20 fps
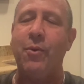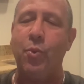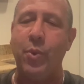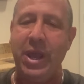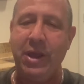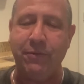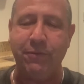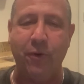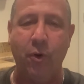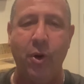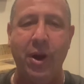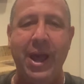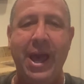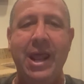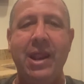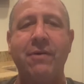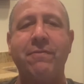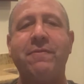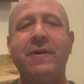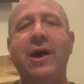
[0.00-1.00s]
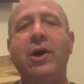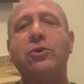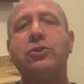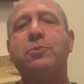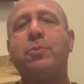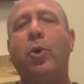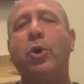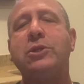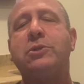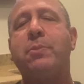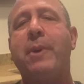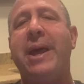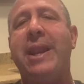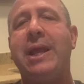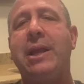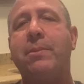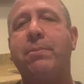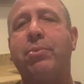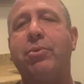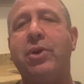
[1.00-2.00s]
Week 4 NFL Sports
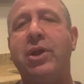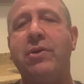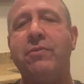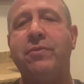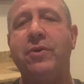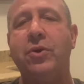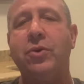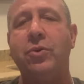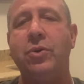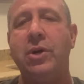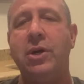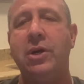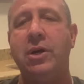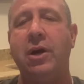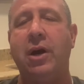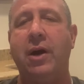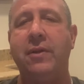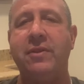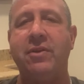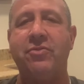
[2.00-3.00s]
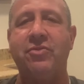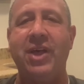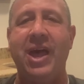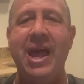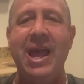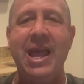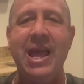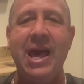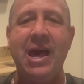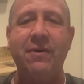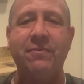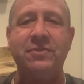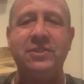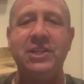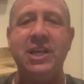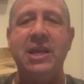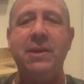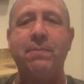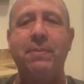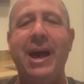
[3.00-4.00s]
Betting Preview on this
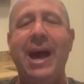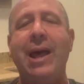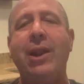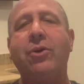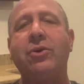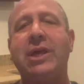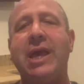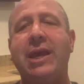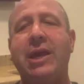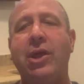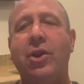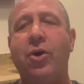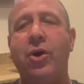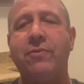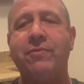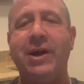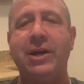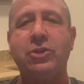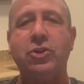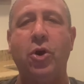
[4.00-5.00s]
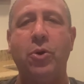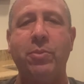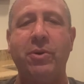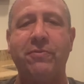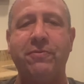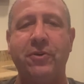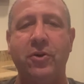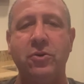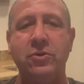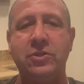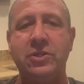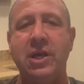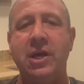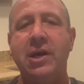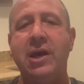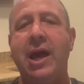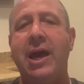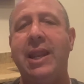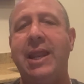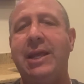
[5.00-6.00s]
AFC battle kicking off October 1st
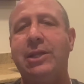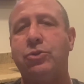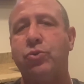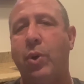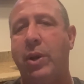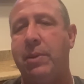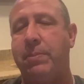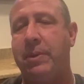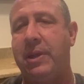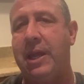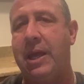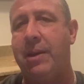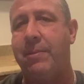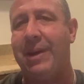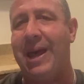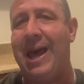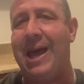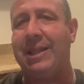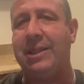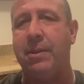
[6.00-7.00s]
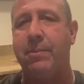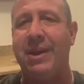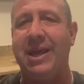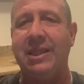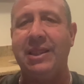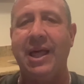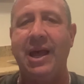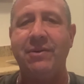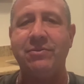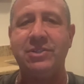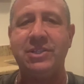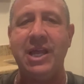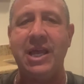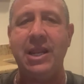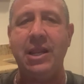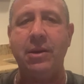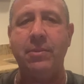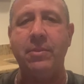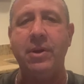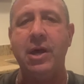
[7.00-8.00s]
at 8:20 p.m. at the Metlife
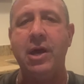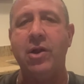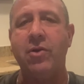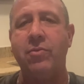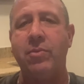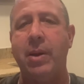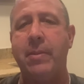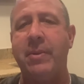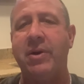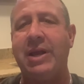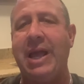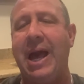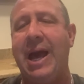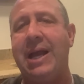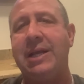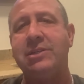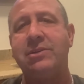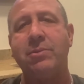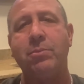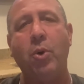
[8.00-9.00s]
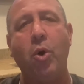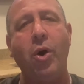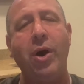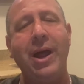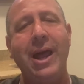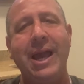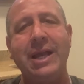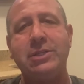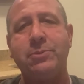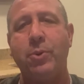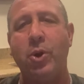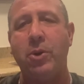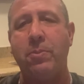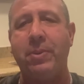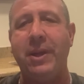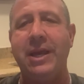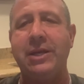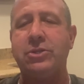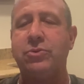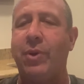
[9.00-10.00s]
Stadium. Remember guys, more expert
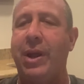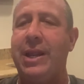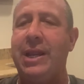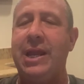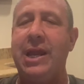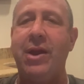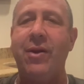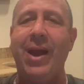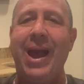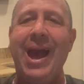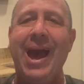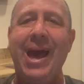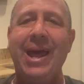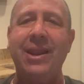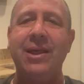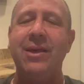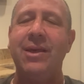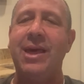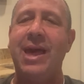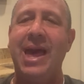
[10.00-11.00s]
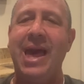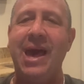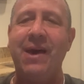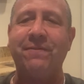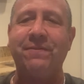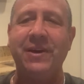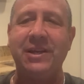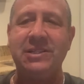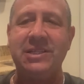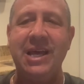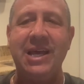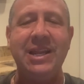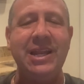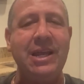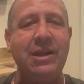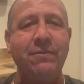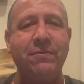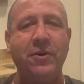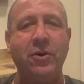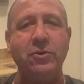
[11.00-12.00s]
picks right here at
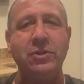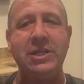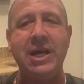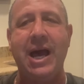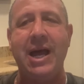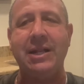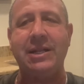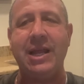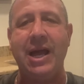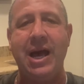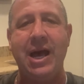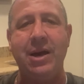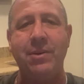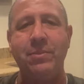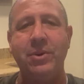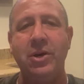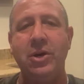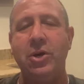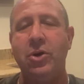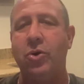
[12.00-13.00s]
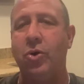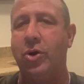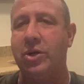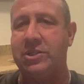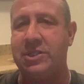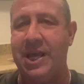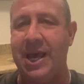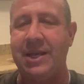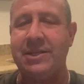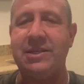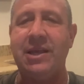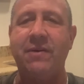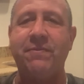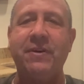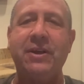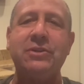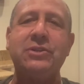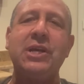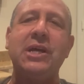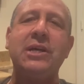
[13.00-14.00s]
fsninfo.com or text
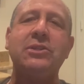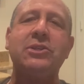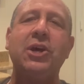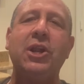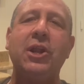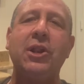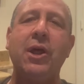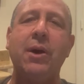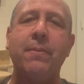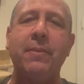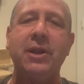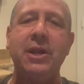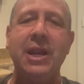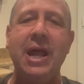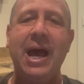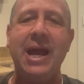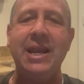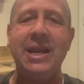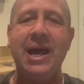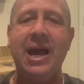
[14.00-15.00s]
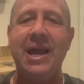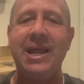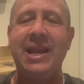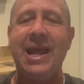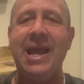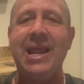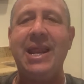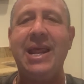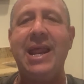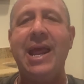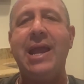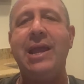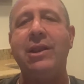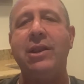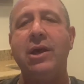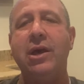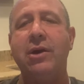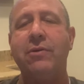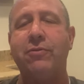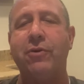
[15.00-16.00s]
FSN to the number
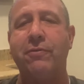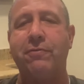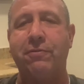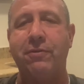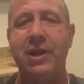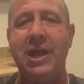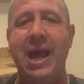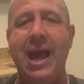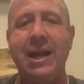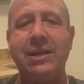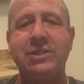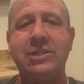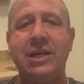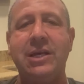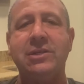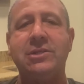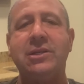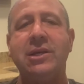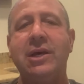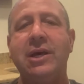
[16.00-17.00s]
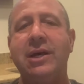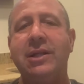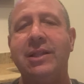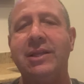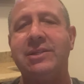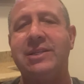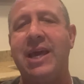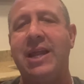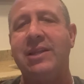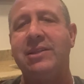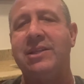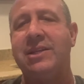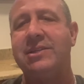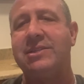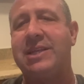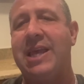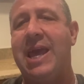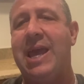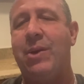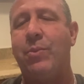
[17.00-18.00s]
9988 for free access. Let's get into this
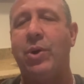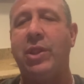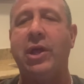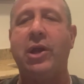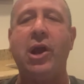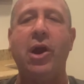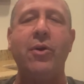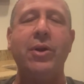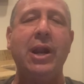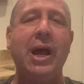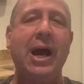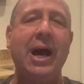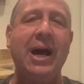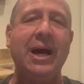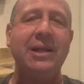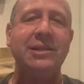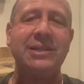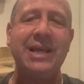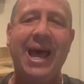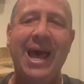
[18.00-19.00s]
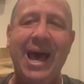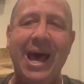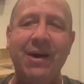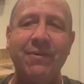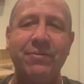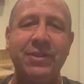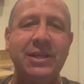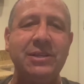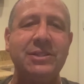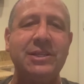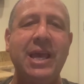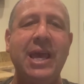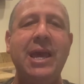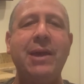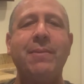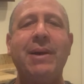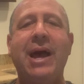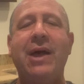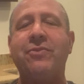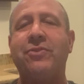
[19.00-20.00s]
game where the current odds have this
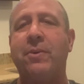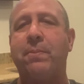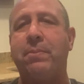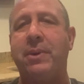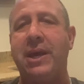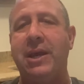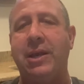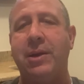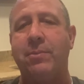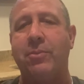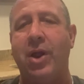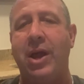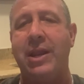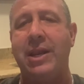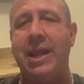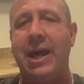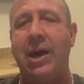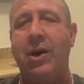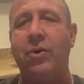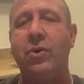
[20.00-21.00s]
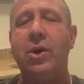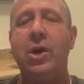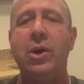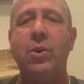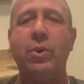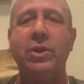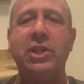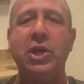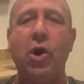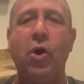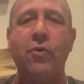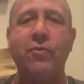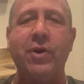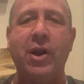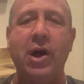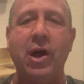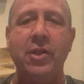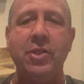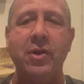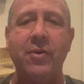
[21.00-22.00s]
game as a pick'em right now with the
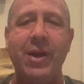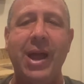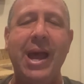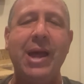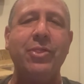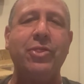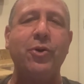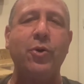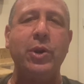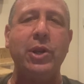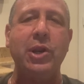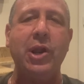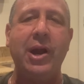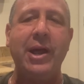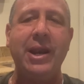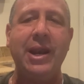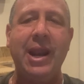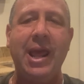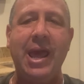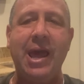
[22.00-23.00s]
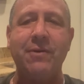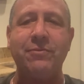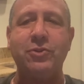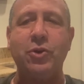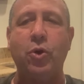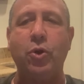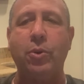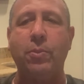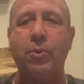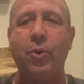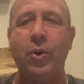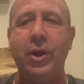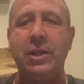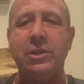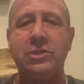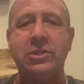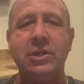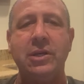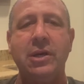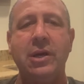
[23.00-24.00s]
over-under at 39.5 total
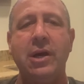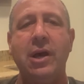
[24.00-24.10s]
points.